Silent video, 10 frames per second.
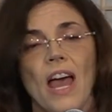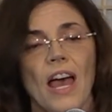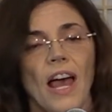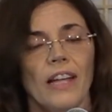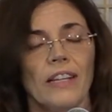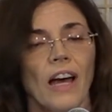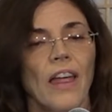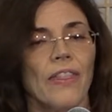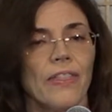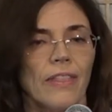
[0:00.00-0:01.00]
And
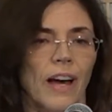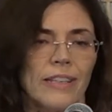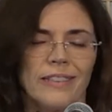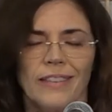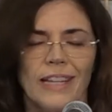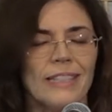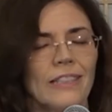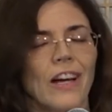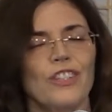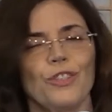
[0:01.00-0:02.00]
I did
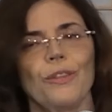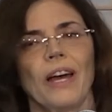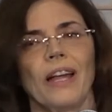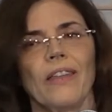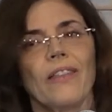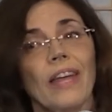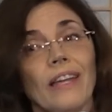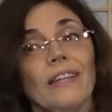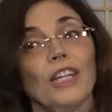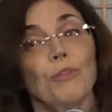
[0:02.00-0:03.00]
not do that.
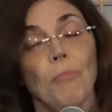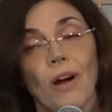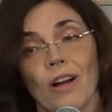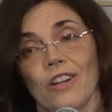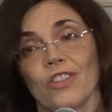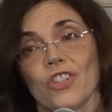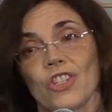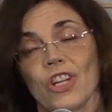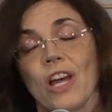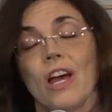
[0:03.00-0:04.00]
Then in
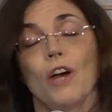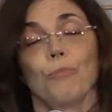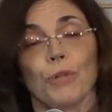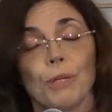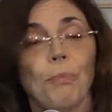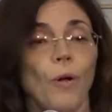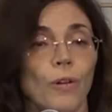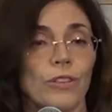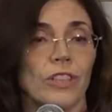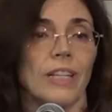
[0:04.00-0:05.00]
March, Marie
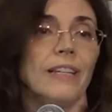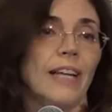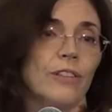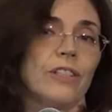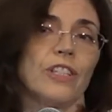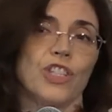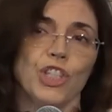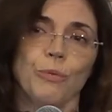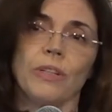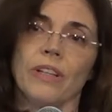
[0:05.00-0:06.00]
Polson announced that
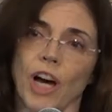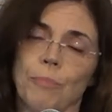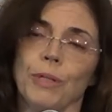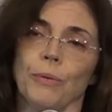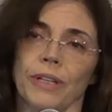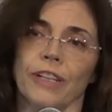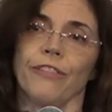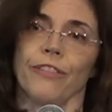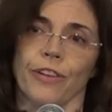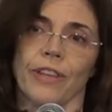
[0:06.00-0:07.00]
she would not be running
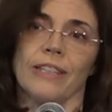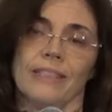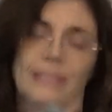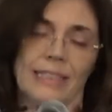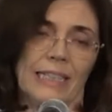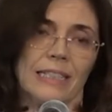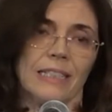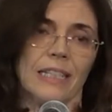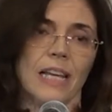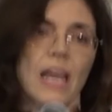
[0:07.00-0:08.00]
for this
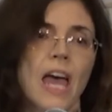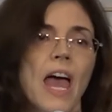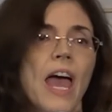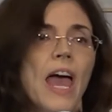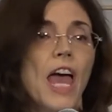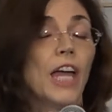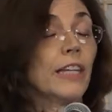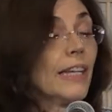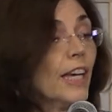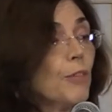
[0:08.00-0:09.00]
seat. And
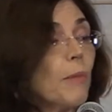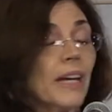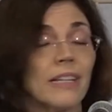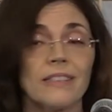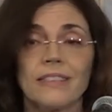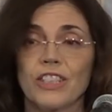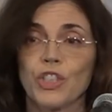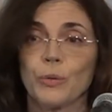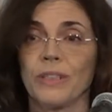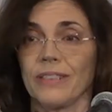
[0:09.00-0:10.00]
again, my
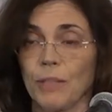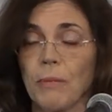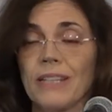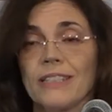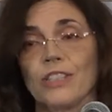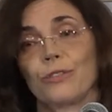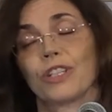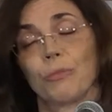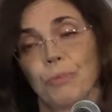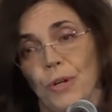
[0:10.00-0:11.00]
constituents in my
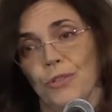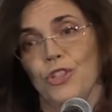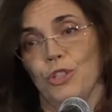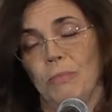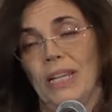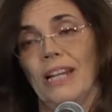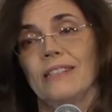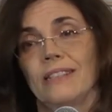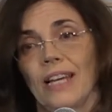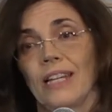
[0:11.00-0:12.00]
district approached me and
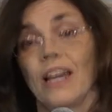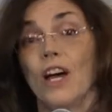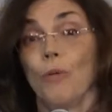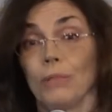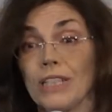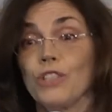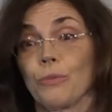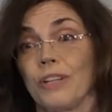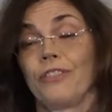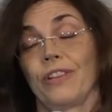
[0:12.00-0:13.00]
said, "Please
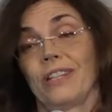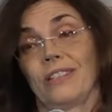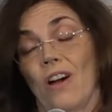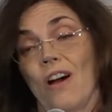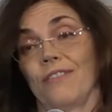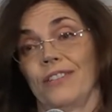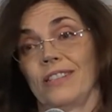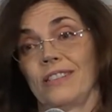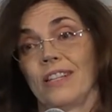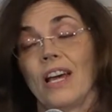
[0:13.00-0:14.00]
run for this
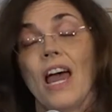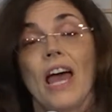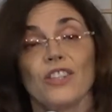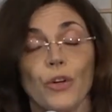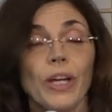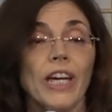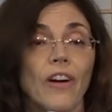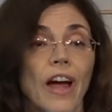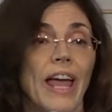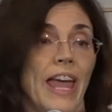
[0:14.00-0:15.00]
office." So here
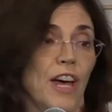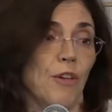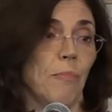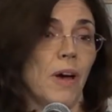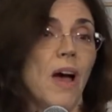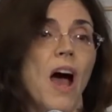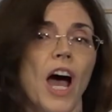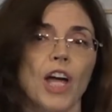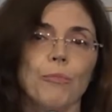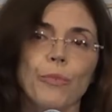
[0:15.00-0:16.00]
I am.
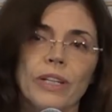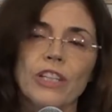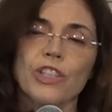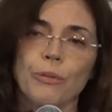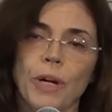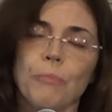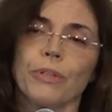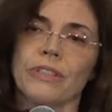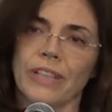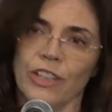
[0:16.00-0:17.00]
I am running to
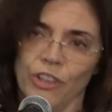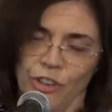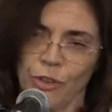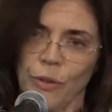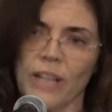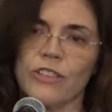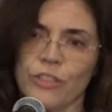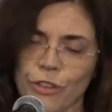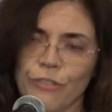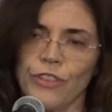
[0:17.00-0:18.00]
represent you and
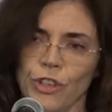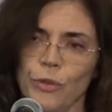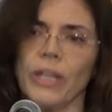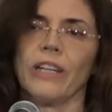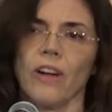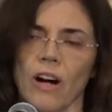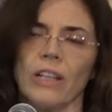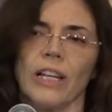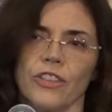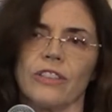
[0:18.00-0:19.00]
serve you in our
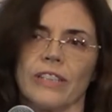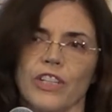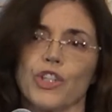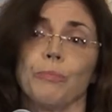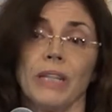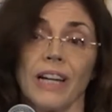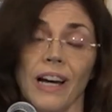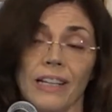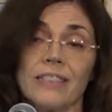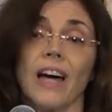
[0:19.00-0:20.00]
legislature
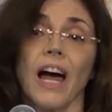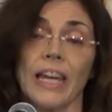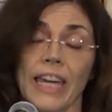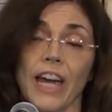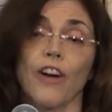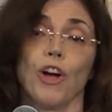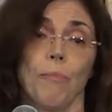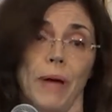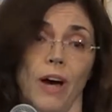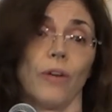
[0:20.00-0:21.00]
because I care
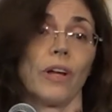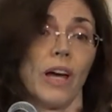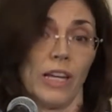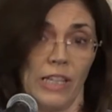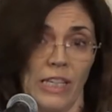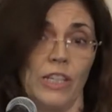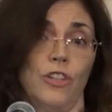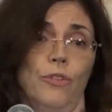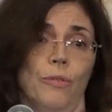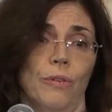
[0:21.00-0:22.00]
about
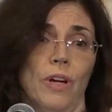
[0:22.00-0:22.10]
you.